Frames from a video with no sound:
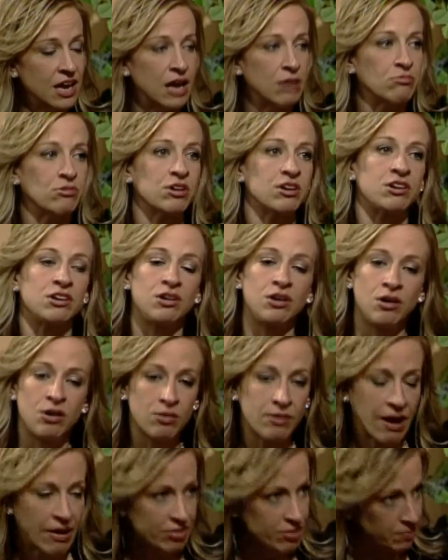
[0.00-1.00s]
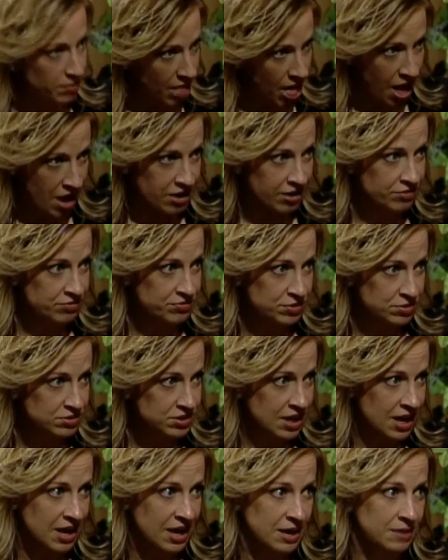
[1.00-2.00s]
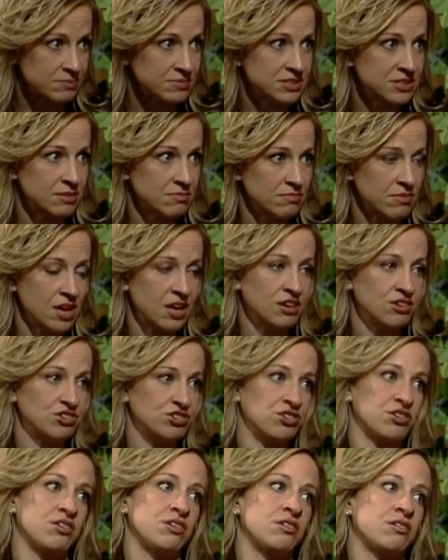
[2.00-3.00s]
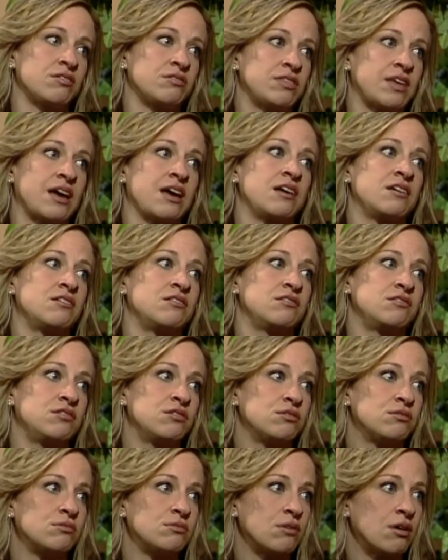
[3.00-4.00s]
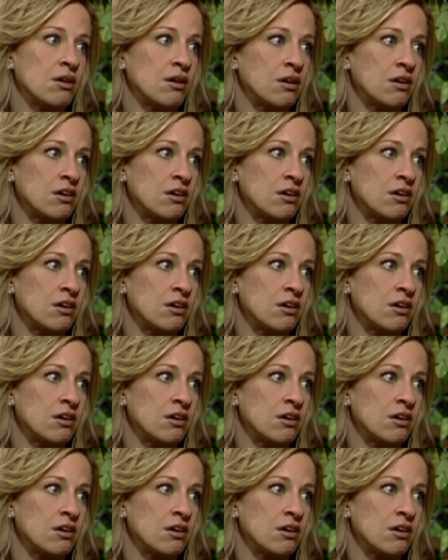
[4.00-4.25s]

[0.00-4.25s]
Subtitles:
and we're going to go around the block a few times to make sure that you